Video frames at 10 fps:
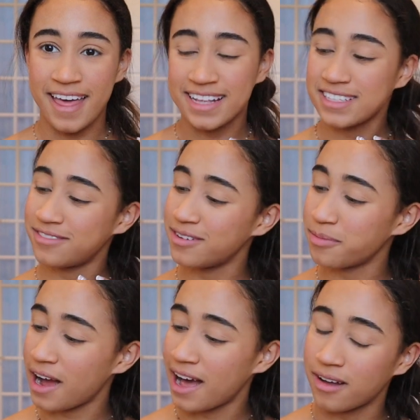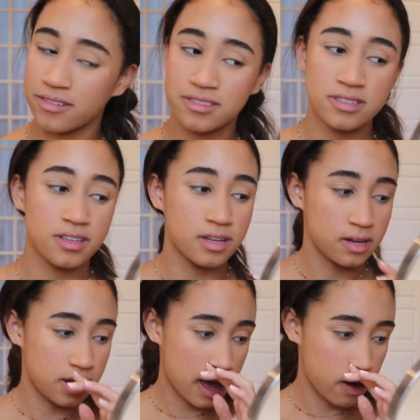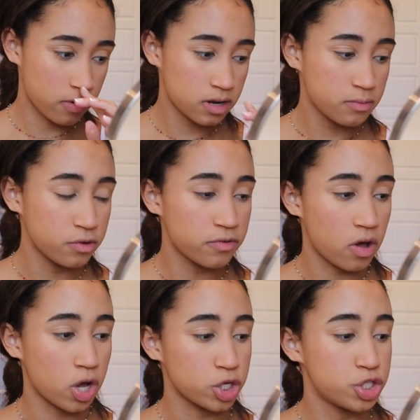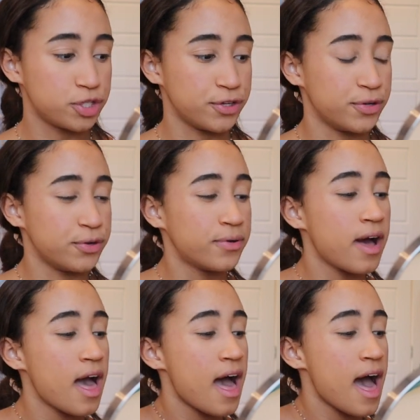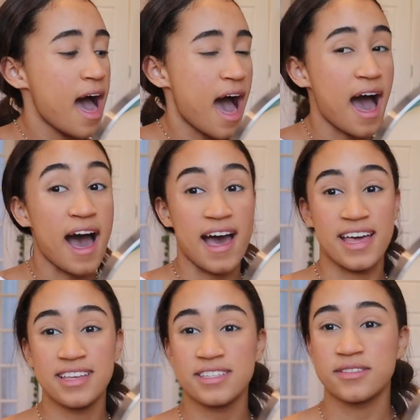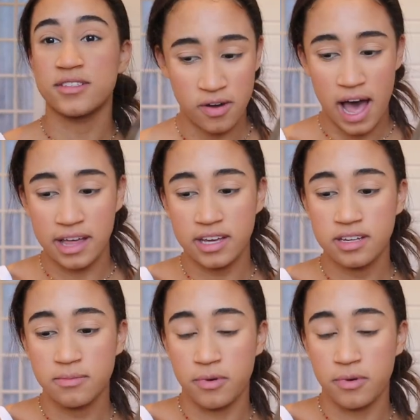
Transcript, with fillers: That's it for brows. Now we're gonna move on to eyes. So I like